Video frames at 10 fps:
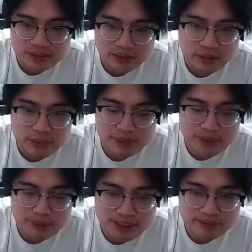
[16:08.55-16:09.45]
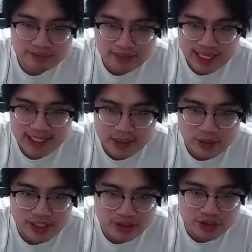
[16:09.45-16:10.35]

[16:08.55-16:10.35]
Good movement speed, kind of annoying to